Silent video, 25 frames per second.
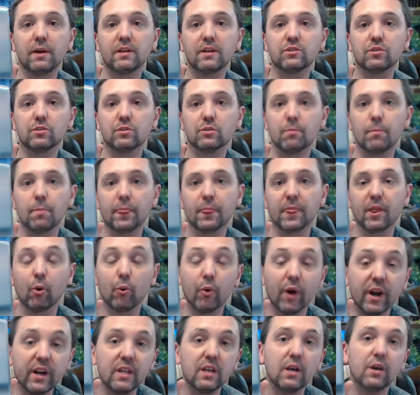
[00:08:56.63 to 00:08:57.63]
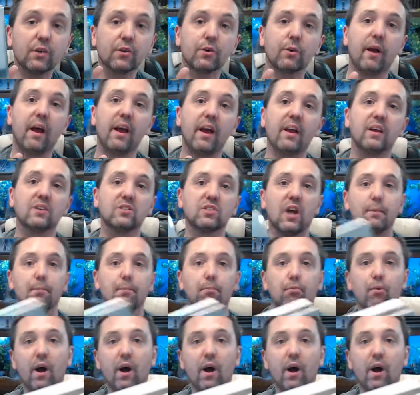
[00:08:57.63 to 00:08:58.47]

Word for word: or any other ASI product,